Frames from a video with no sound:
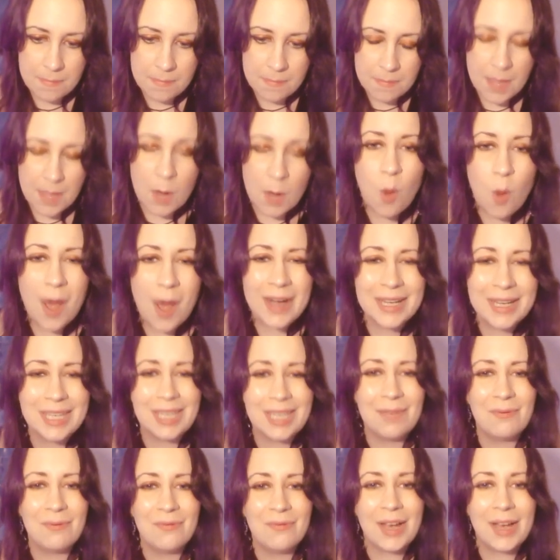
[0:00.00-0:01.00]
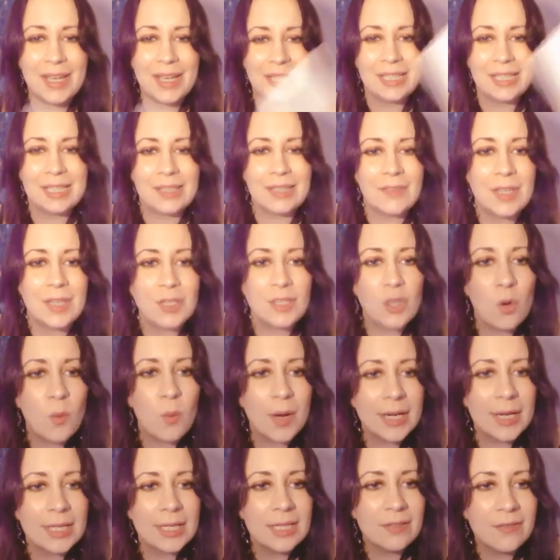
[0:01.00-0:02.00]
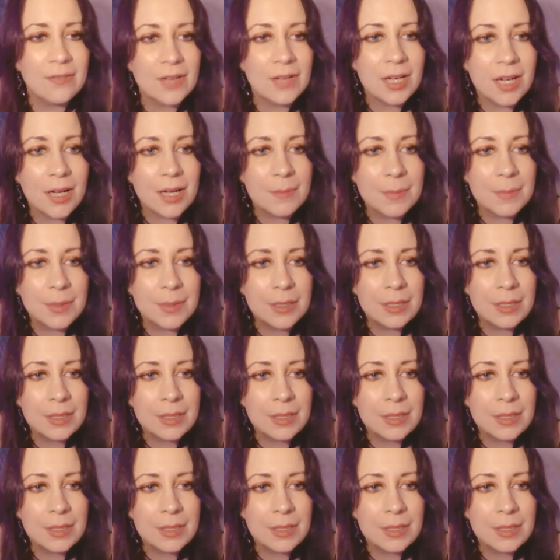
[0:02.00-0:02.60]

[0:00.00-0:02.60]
They want to keep fighting. They don't want to give up.